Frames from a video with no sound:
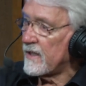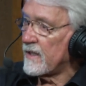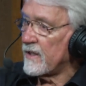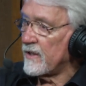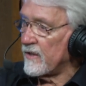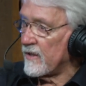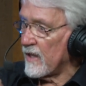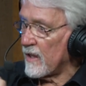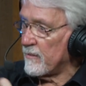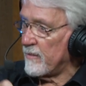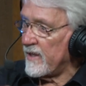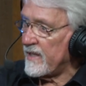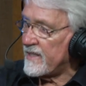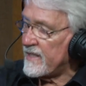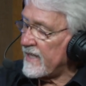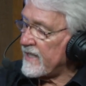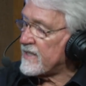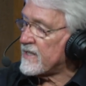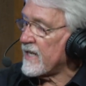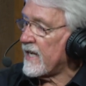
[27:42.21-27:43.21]
you got to be
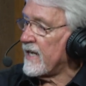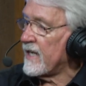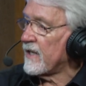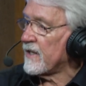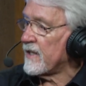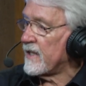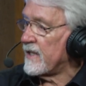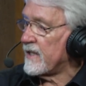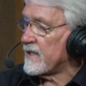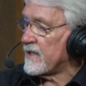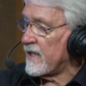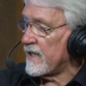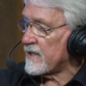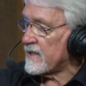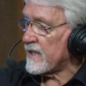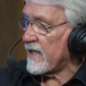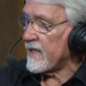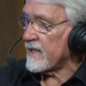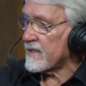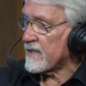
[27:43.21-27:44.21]
detailed and it, it
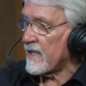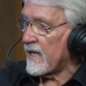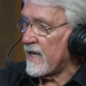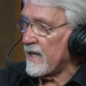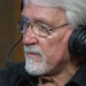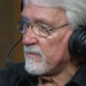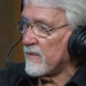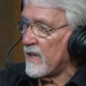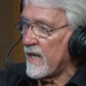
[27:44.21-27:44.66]
takes time.